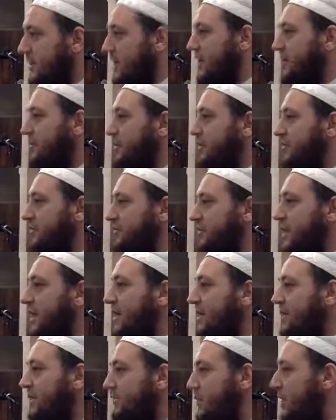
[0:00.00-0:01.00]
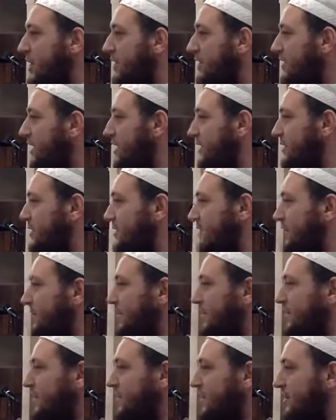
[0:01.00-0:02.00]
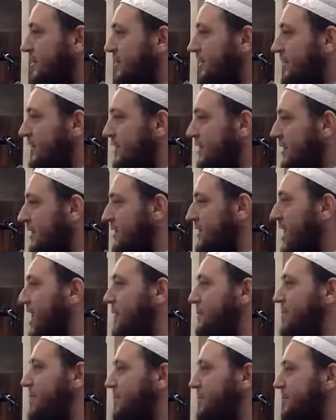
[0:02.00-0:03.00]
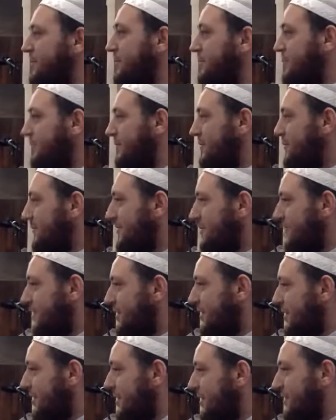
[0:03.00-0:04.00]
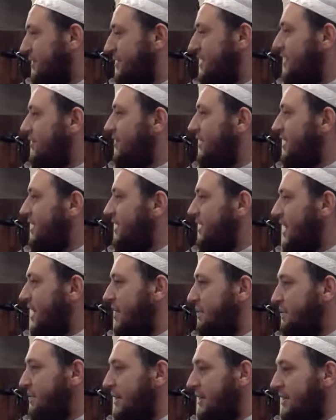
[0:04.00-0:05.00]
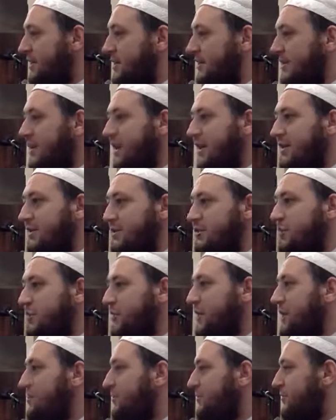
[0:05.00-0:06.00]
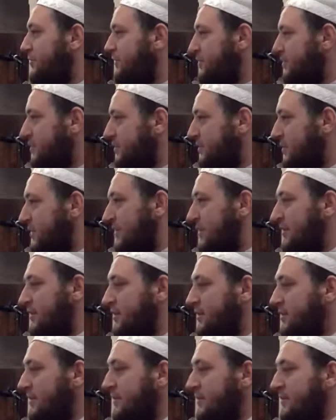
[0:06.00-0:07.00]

eating bit of bread and edam, what they call edam, like a soup type of thing.